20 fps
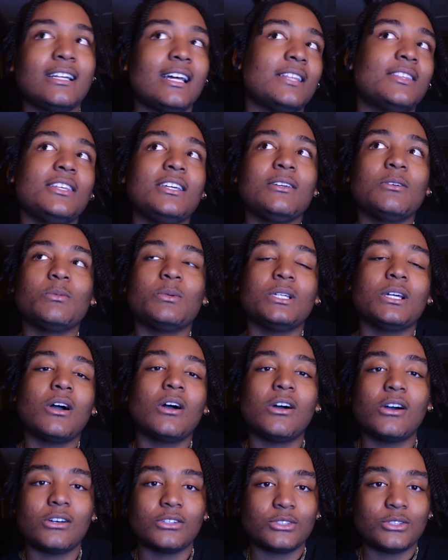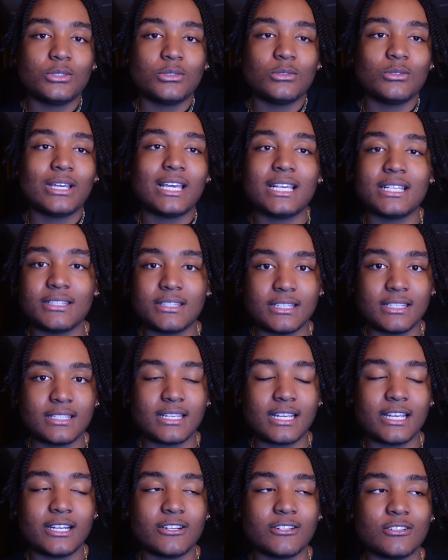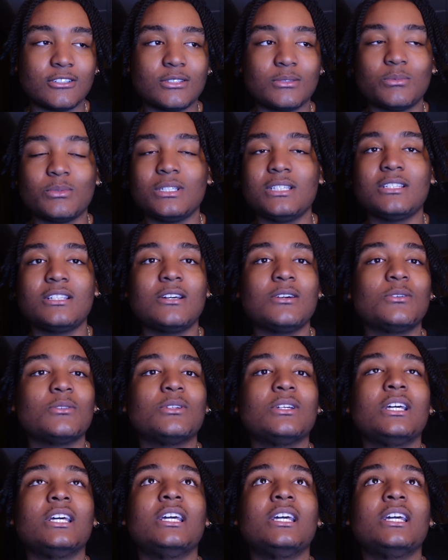I think we all do as designers. We don't